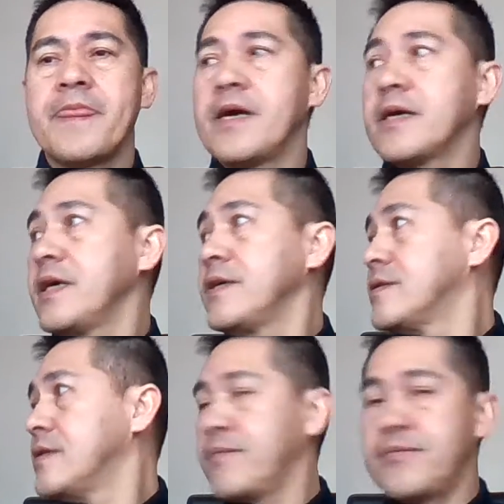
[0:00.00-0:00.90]

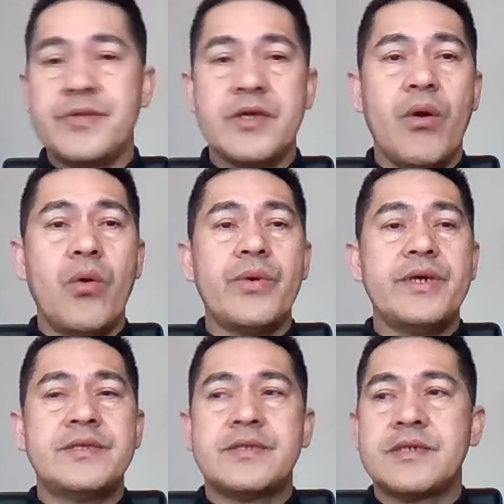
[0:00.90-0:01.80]
against them, they
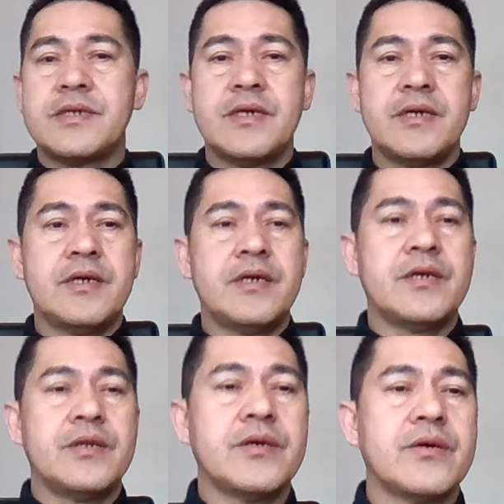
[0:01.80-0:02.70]
always
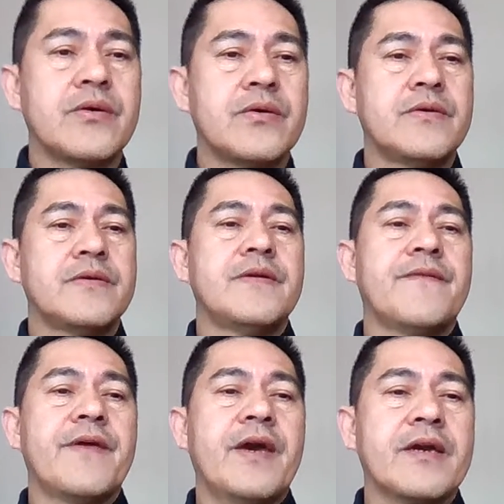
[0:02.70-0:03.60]
do the
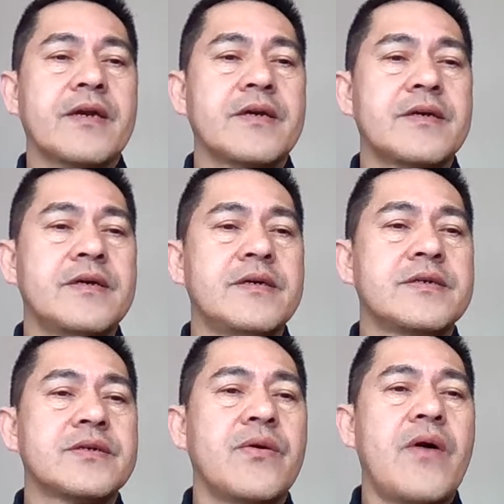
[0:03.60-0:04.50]
thing.
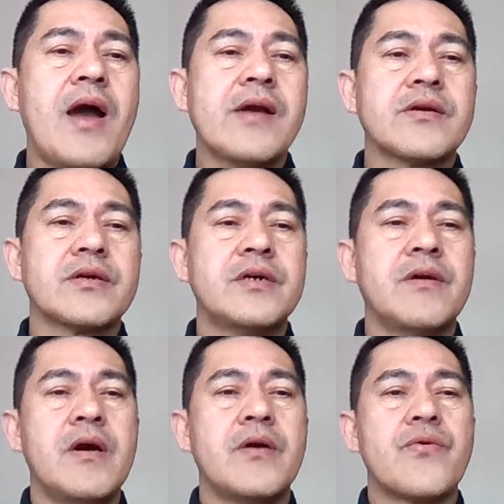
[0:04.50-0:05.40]
So anger
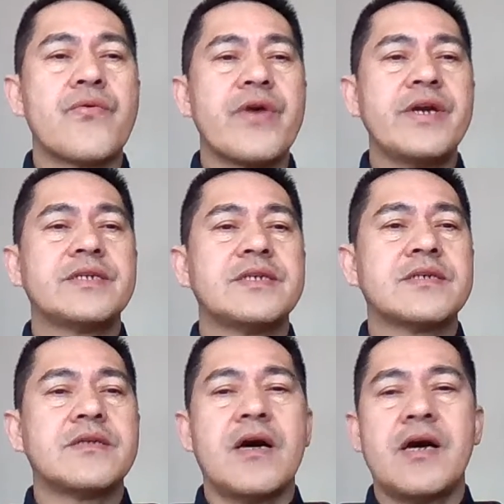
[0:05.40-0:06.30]
raises
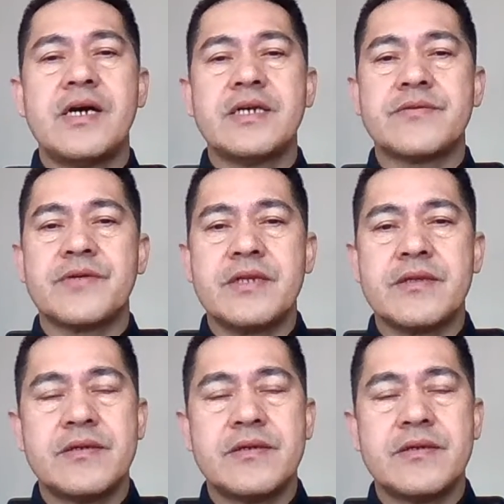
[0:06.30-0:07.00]
the heart rate